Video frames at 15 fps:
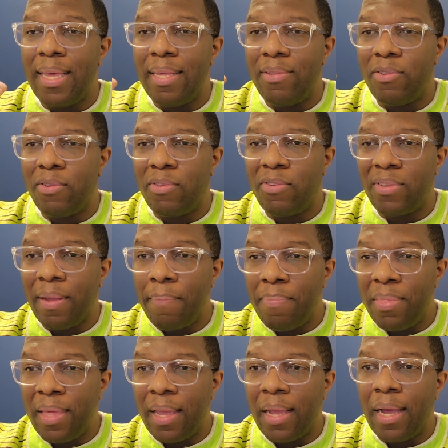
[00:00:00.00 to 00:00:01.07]
is
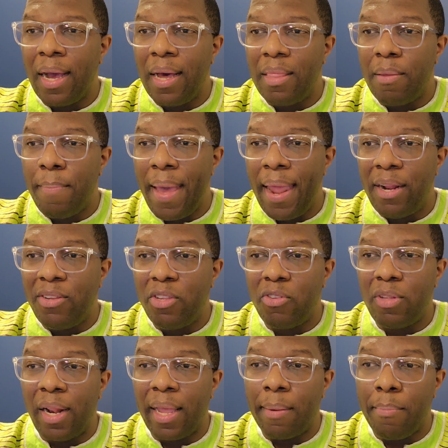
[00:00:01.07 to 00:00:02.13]
something other
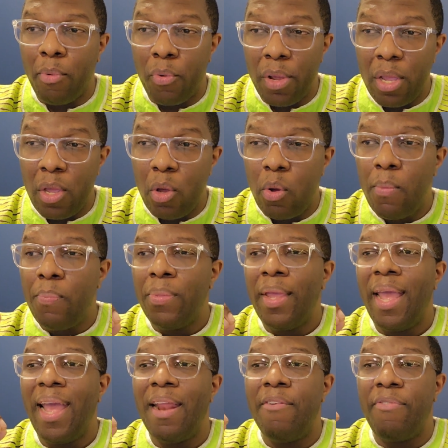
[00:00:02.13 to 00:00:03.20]
managers like Mourinho
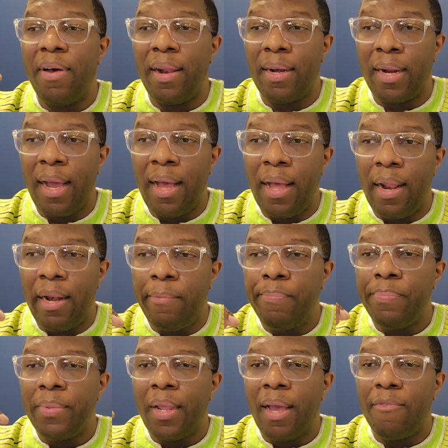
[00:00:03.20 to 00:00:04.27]
and Van Gaal
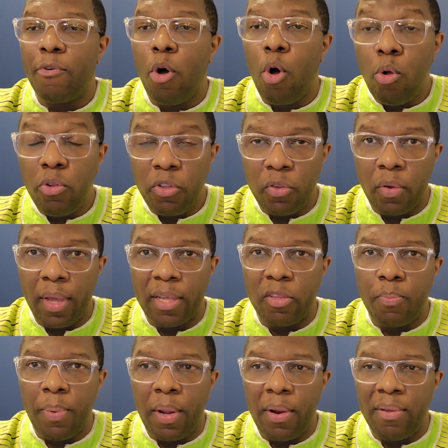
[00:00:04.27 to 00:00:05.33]
have also
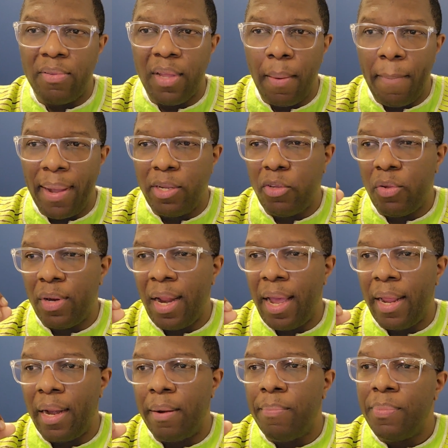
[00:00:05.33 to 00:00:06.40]
experienced at Manchester
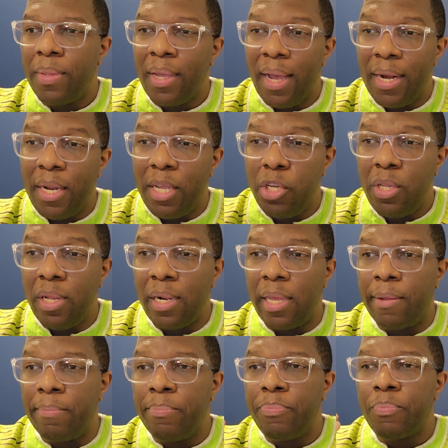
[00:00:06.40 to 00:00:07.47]
United.
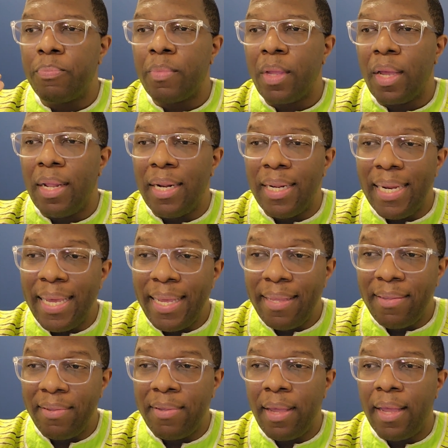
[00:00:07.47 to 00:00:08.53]
Additionally,
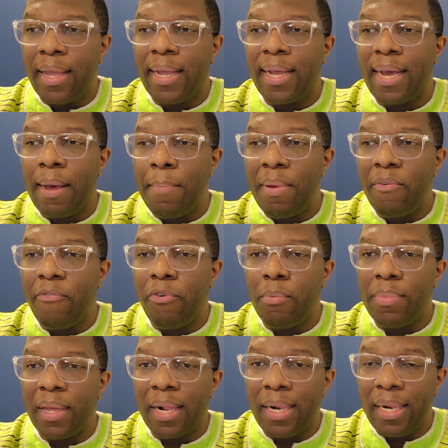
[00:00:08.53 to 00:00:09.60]
leaks coming from the